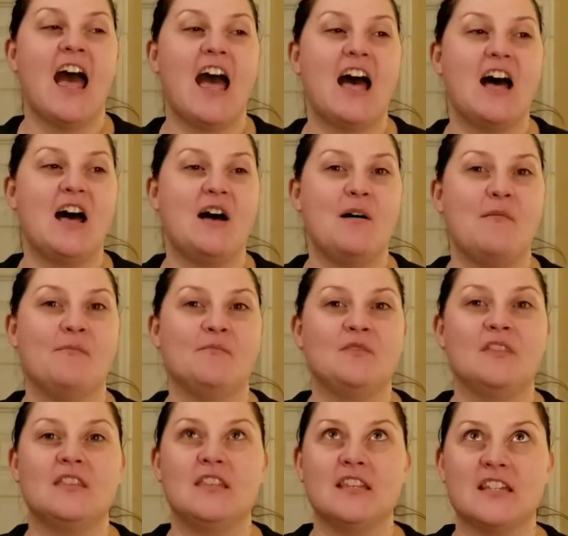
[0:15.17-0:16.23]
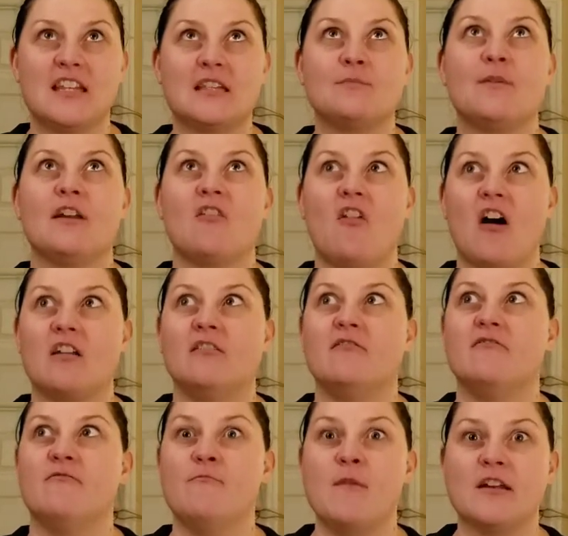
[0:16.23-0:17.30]
This has been a lot
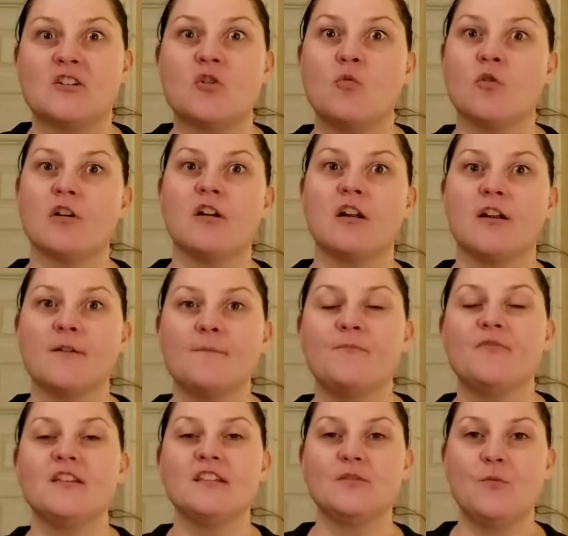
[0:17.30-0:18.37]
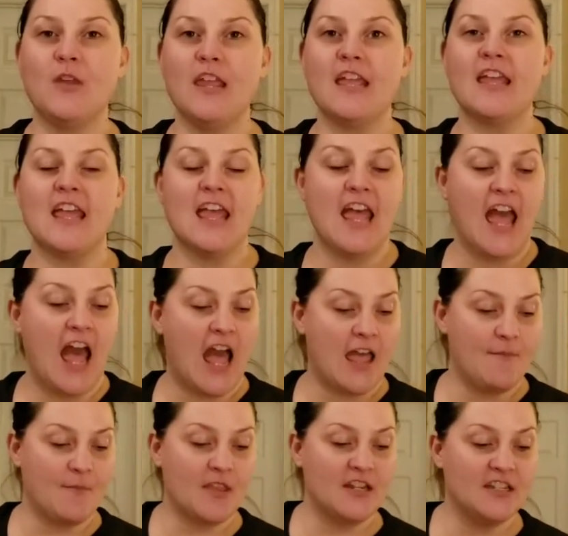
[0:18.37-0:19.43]
of mental work this week.
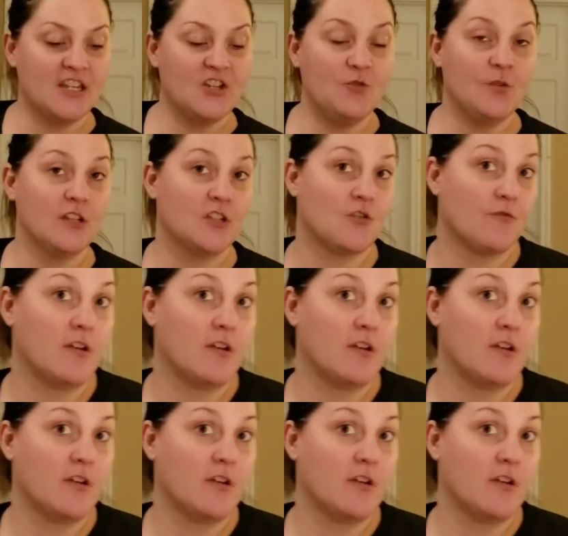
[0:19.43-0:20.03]
I'm continuing to